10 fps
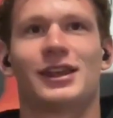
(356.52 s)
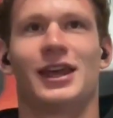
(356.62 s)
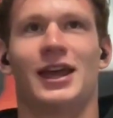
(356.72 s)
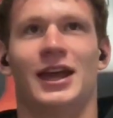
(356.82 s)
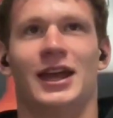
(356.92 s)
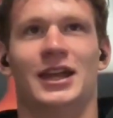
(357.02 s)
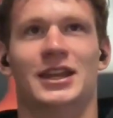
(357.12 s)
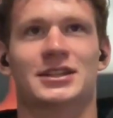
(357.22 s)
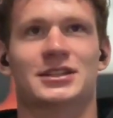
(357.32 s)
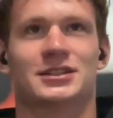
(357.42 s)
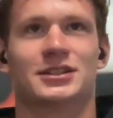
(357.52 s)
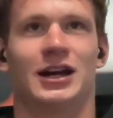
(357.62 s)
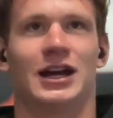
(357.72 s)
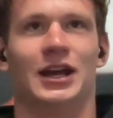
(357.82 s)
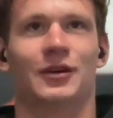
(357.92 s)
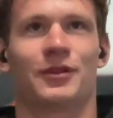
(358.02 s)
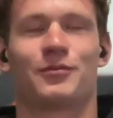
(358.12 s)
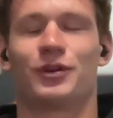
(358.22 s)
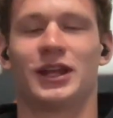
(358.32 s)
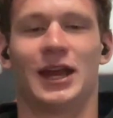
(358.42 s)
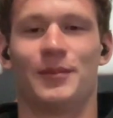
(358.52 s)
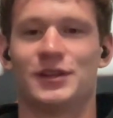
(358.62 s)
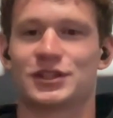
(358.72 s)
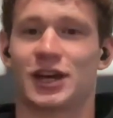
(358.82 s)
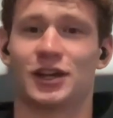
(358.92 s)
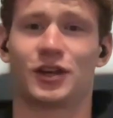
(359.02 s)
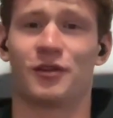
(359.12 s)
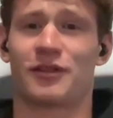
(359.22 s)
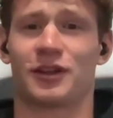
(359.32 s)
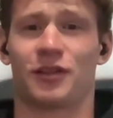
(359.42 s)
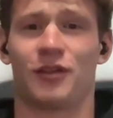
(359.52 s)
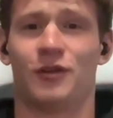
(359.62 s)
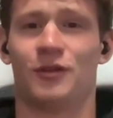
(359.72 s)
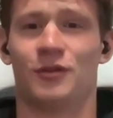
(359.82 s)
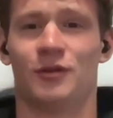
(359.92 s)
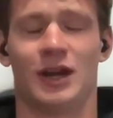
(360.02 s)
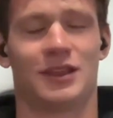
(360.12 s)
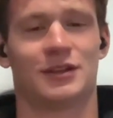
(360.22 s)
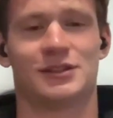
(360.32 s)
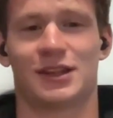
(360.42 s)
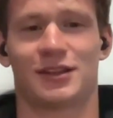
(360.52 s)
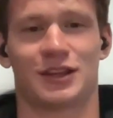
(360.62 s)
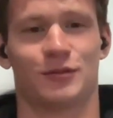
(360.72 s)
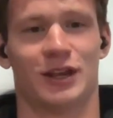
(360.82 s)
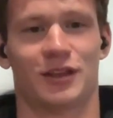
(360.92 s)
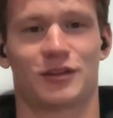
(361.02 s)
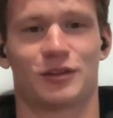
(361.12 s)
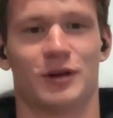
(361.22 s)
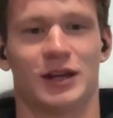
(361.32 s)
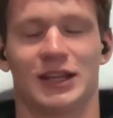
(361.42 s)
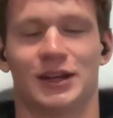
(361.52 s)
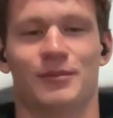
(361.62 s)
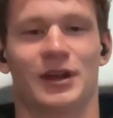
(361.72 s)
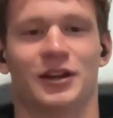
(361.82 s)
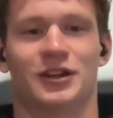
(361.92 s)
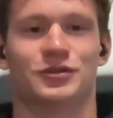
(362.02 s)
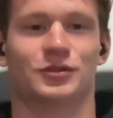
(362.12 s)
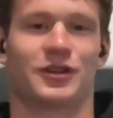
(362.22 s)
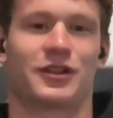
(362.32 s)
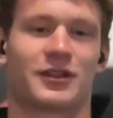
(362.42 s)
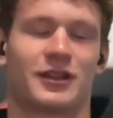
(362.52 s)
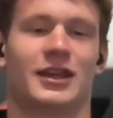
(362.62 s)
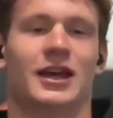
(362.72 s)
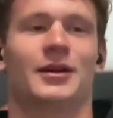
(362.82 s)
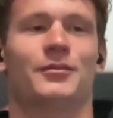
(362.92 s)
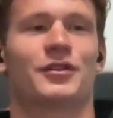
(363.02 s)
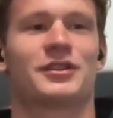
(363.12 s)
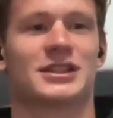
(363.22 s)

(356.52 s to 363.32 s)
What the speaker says: And I was pretty happy just kind of coasting through. I did decently well in school. I'd get a merit endorsed most